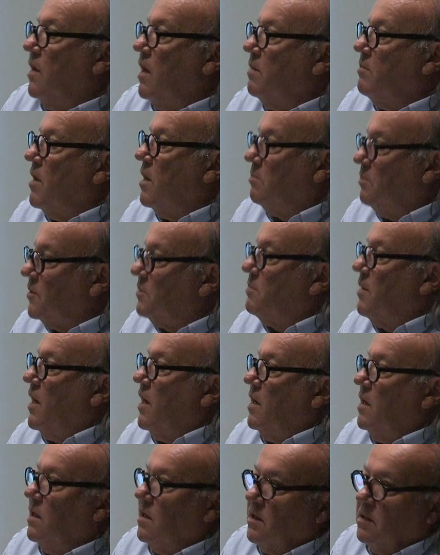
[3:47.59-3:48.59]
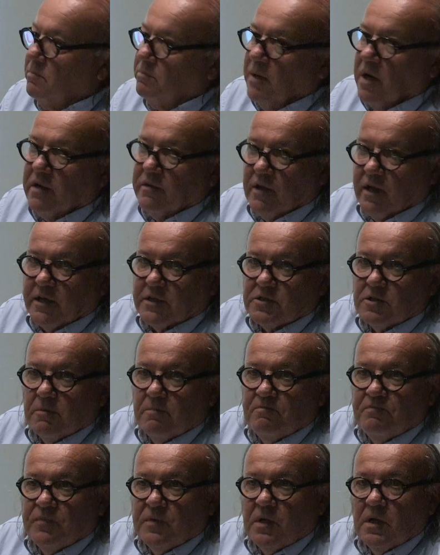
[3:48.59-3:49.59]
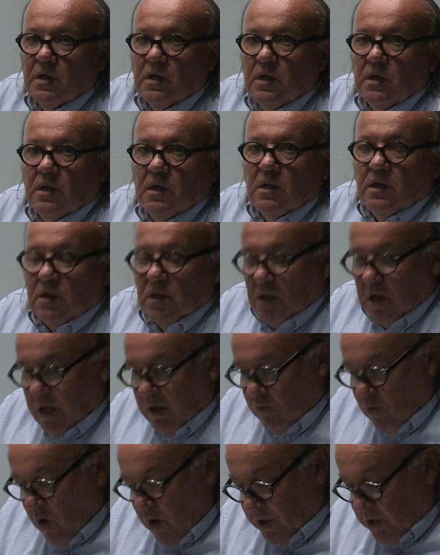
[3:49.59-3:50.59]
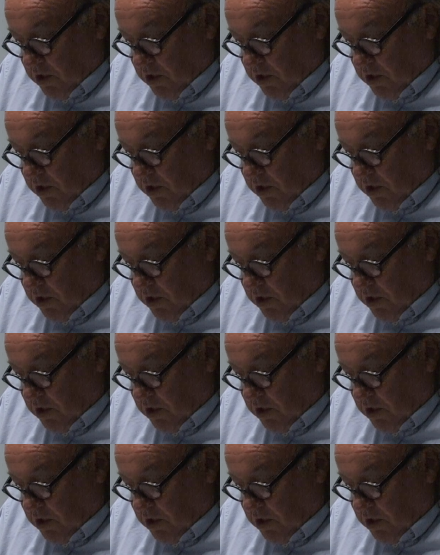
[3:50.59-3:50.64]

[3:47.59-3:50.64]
I'm, humbled by, uh, by that. I want to